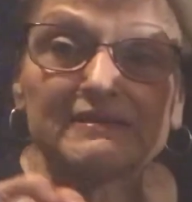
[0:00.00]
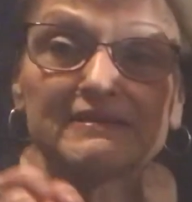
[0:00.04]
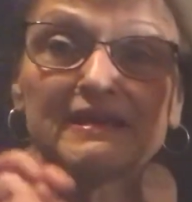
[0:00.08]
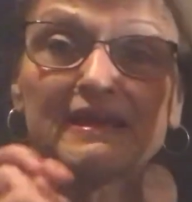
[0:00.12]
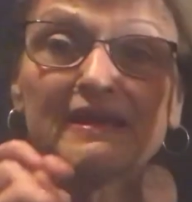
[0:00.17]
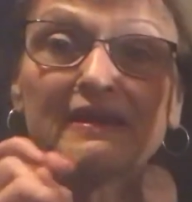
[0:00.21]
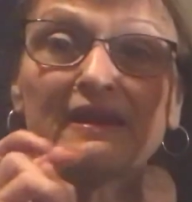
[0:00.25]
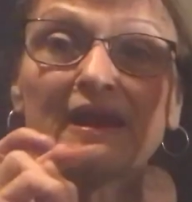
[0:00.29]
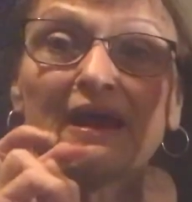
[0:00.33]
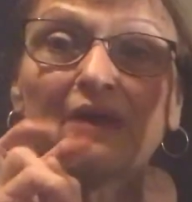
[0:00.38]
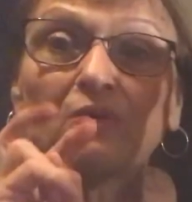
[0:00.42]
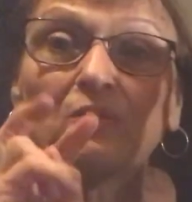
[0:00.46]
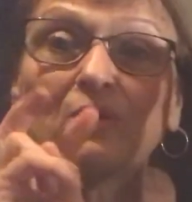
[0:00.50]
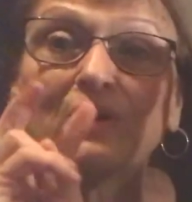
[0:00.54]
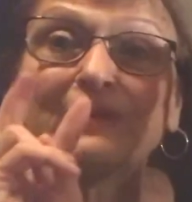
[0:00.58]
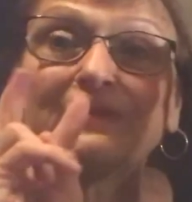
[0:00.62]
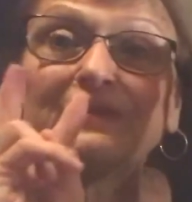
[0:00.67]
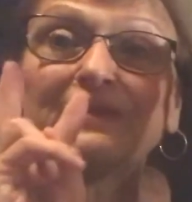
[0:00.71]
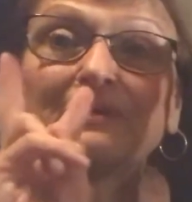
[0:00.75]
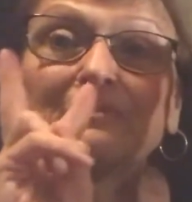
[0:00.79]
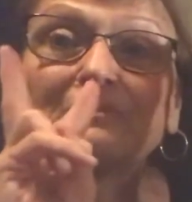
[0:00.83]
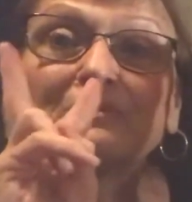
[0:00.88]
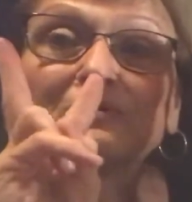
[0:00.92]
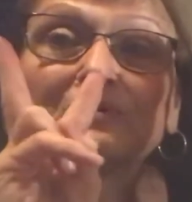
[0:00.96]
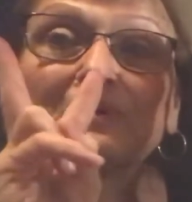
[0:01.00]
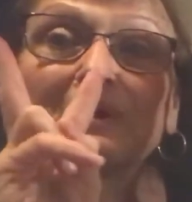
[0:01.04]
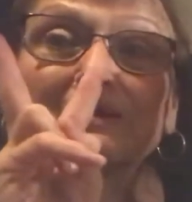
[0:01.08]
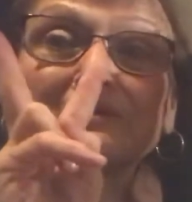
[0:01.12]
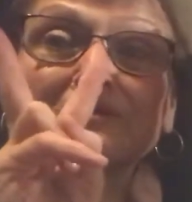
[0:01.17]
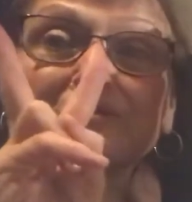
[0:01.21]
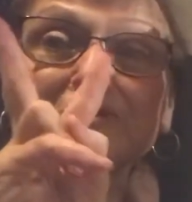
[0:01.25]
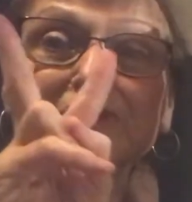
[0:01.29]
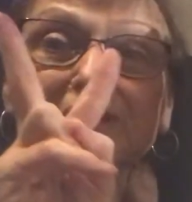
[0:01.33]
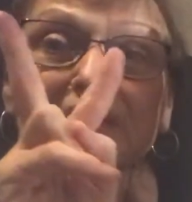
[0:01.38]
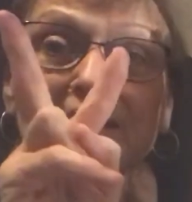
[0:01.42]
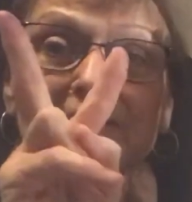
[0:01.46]
and I want them to
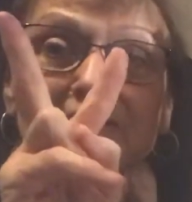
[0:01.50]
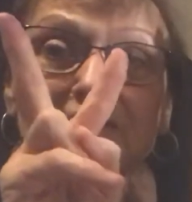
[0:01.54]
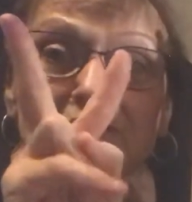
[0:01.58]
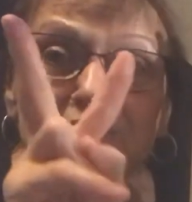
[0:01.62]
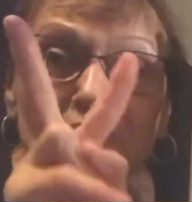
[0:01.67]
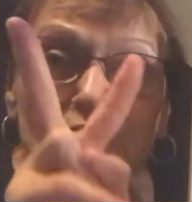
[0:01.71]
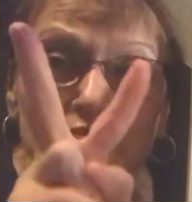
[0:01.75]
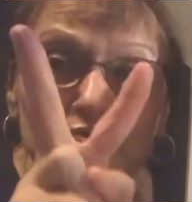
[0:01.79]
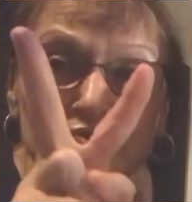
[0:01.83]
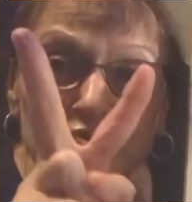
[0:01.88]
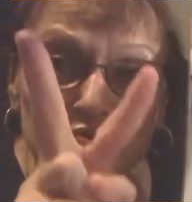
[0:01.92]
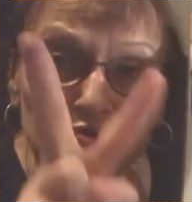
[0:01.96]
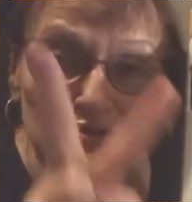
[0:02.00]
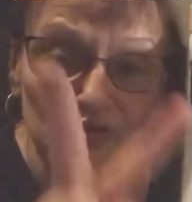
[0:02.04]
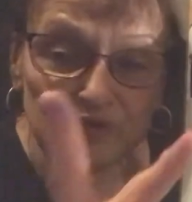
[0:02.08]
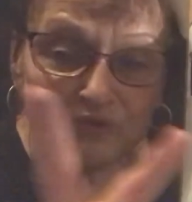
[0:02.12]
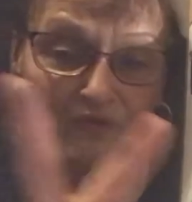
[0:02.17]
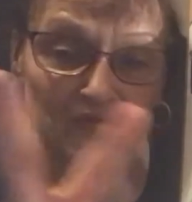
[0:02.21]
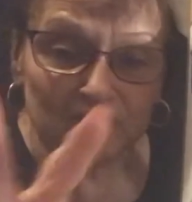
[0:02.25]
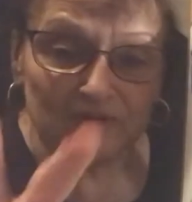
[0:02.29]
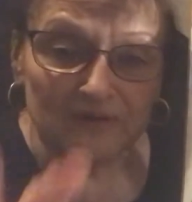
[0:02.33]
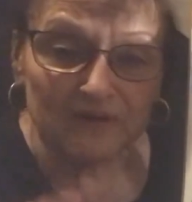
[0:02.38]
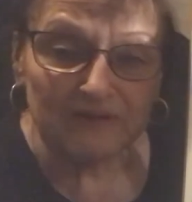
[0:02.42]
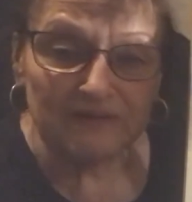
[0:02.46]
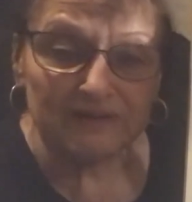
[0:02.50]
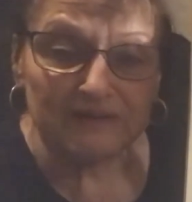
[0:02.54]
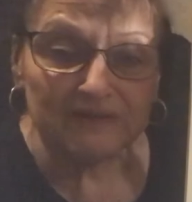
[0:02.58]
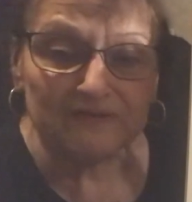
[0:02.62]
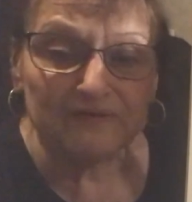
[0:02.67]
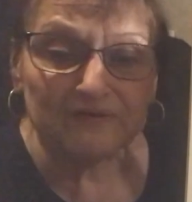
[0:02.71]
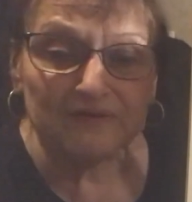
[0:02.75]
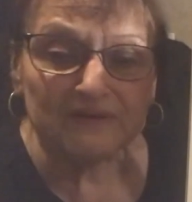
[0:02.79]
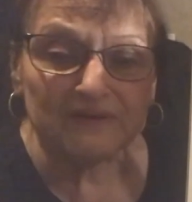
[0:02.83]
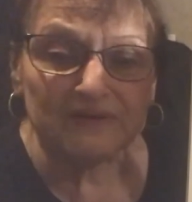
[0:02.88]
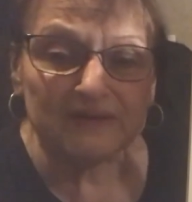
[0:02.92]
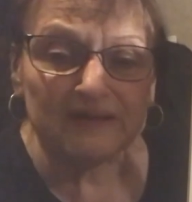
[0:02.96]
understand that those are two very
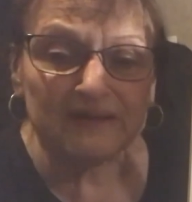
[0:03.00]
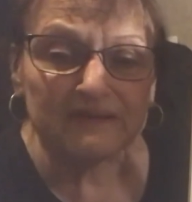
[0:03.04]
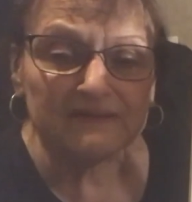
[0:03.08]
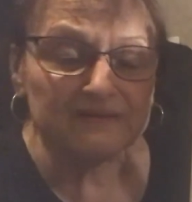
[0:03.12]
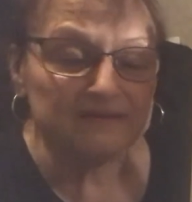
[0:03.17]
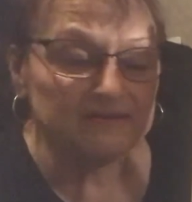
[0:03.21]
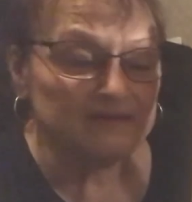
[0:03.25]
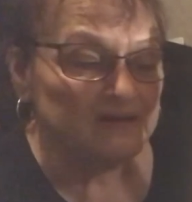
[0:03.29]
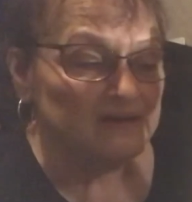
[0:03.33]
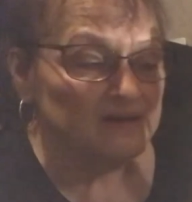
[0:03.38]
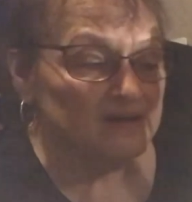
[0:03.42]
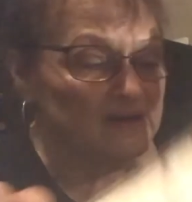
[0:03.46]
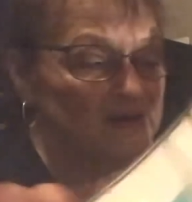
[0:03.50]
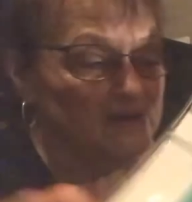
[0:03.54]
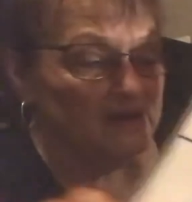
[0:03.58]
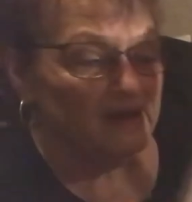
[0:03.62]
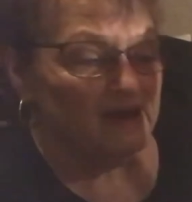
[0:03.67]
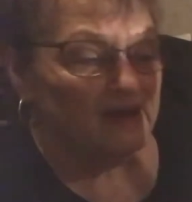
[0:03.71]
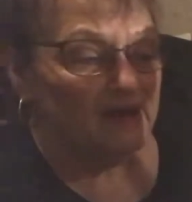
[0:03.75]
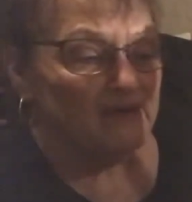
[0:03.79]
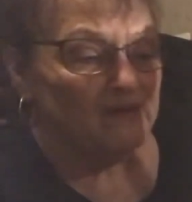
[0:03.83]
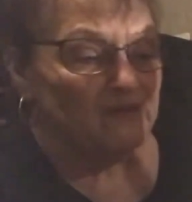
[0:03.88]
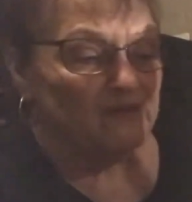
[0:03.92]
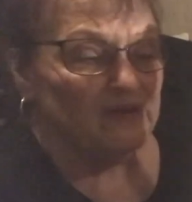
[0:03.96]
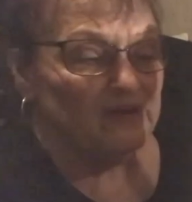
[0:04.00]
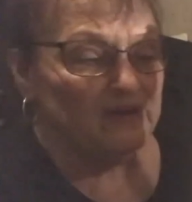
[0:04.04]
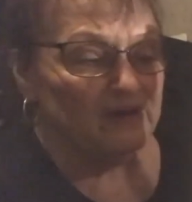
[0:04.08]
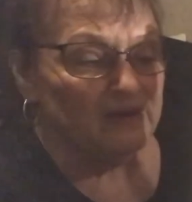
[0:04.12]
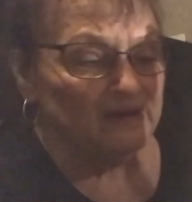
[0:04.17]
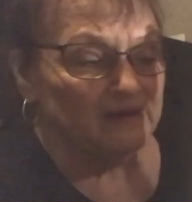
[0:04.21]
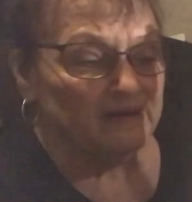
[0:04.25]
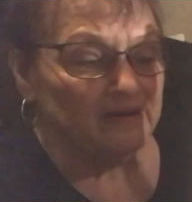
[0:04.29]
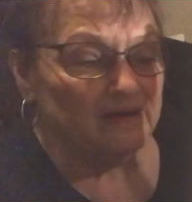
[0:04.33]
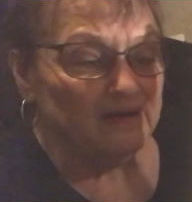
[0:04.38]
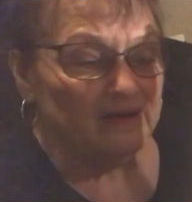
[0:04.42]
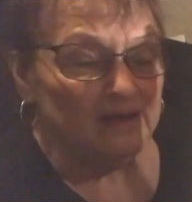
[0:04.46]
different things. And
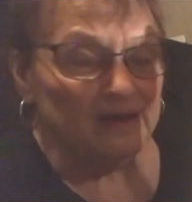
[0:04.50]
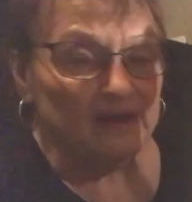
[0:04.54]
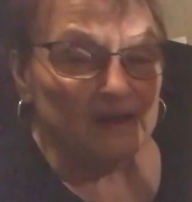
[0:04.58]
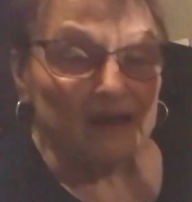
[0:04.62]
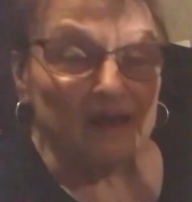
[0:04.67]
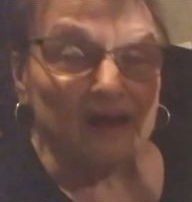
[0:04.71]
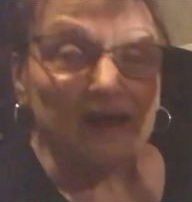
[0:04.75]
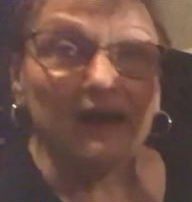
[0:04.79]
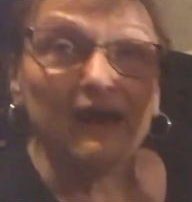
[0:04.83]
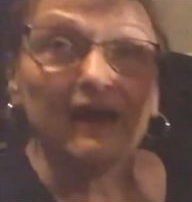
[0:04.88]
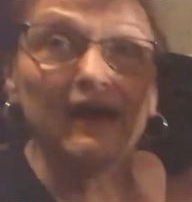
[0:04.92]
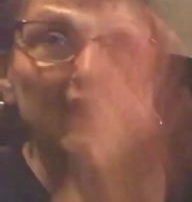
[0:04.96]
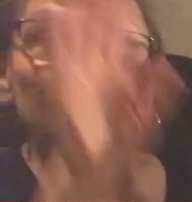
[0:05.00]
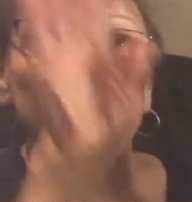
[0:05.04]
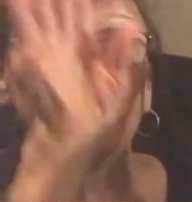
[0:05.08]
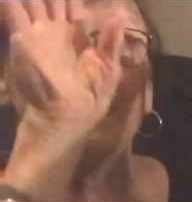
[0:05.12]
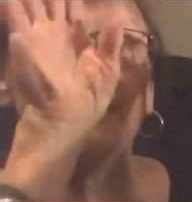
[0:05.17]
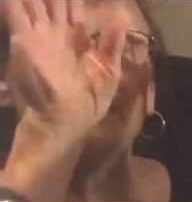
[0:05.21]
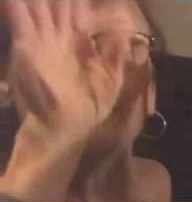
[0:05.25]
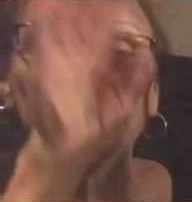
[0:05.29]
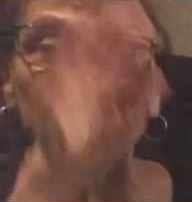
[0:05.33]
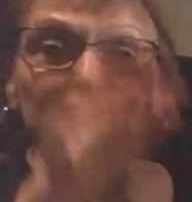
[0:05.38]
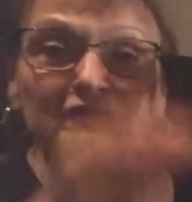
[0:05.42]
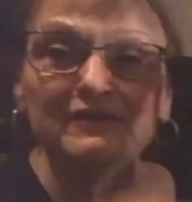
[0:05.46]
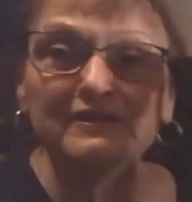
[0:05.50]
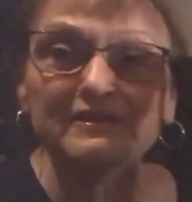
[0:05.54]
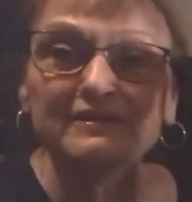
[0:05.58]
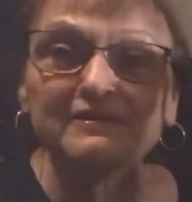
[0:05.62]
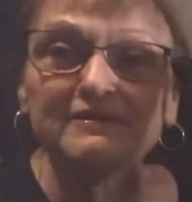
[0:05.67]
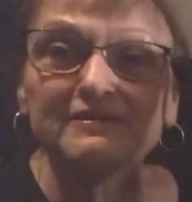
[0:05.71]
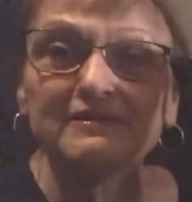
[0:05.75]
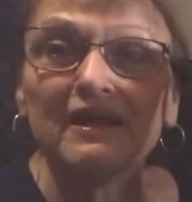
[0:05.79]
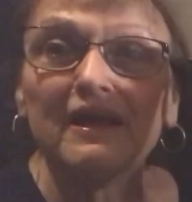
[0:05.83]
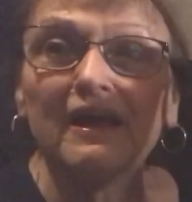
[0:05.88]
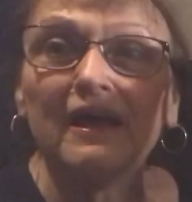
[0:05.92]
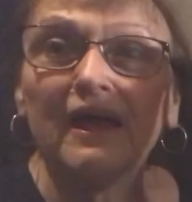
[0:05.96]
then elephants,
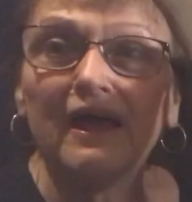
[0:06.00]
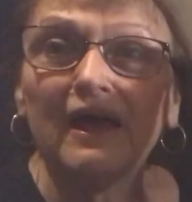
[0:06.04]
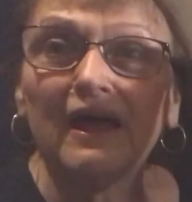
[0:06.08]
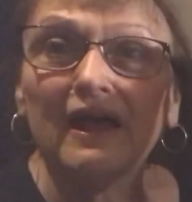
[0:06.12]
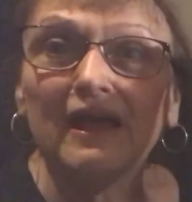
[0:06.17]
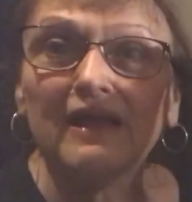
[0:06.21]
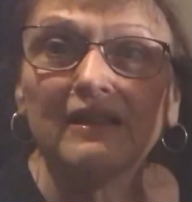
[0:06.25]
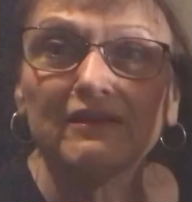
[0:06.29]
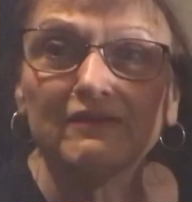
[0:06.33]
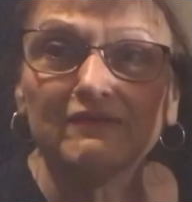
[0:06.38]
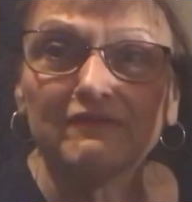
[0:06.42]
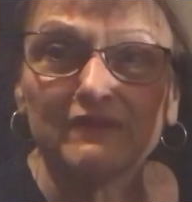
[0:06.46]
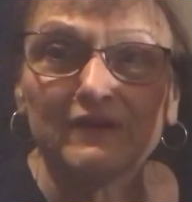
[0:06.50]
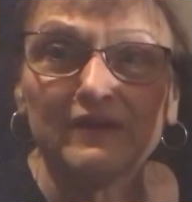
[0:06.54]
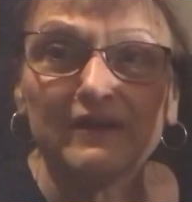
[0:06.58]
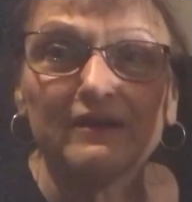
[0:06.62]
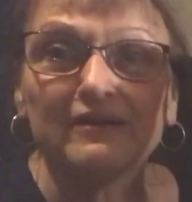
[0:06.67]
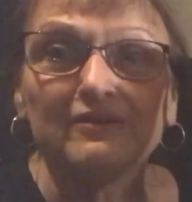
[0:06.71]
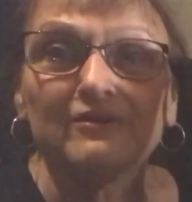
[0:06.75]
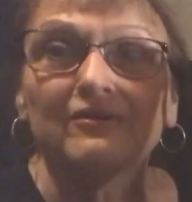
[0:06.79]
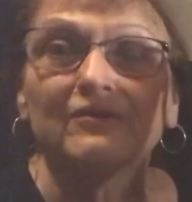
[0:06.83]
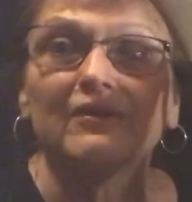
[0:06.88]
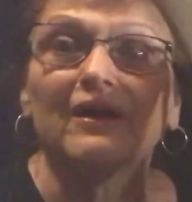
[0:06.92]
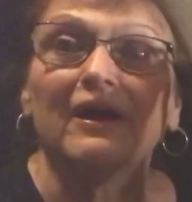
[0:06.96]
elevator,